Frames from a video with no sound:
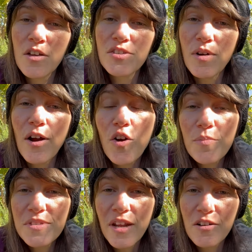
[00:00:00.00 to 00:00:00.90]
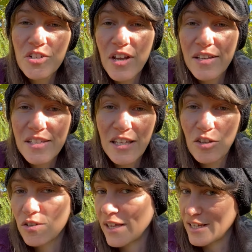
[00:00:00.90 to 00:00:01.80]
So our Homesteader Chicks can
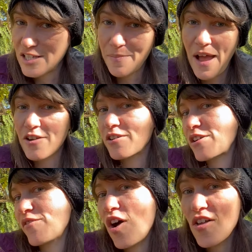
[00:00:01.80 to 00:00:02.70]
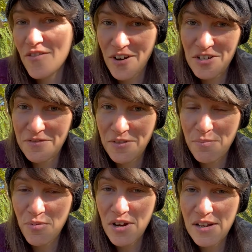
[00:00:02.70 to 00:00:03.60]
look like a smattering of all of our
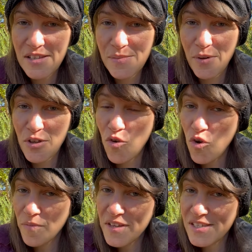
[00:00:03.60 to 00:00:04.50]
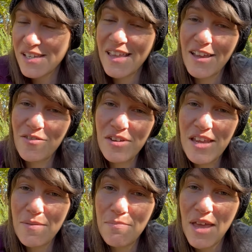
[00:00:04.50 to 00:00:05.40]
different breeds, but you'll only see that
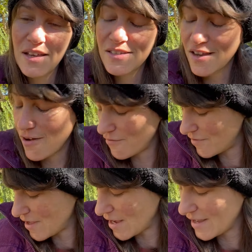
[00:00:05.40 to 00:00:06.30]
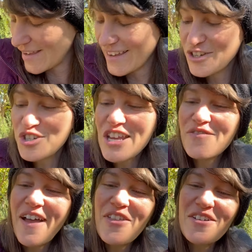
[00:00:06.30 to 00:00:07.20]
unique mix of the cheek
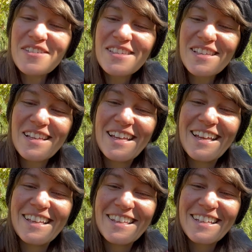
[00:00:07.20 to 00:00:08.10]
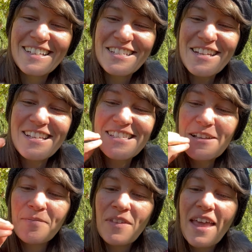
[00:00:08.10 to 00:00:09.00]
feathers, the little cheeks,
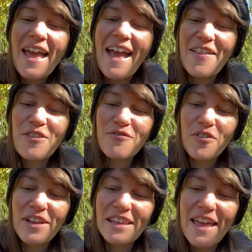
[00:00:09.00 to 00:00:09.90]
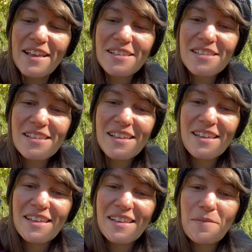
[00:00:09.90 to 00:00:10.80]
and the furry legs
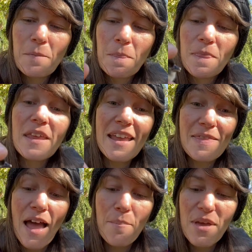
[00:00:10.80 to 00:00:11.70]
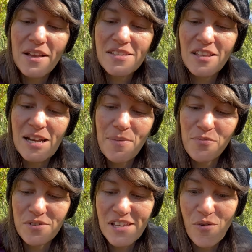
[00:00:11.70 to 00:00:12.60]
in that mix. A lot of
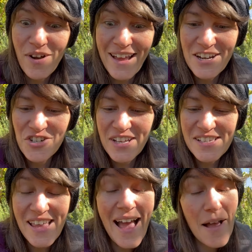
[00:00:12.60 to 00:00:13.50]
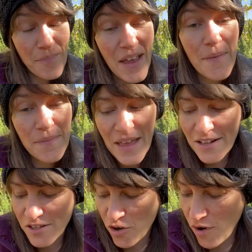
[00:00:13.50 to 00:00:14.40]
people will say, what kind of chick is that? And
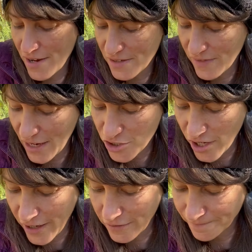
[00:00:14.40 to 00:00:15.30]
that's the cross of that chick.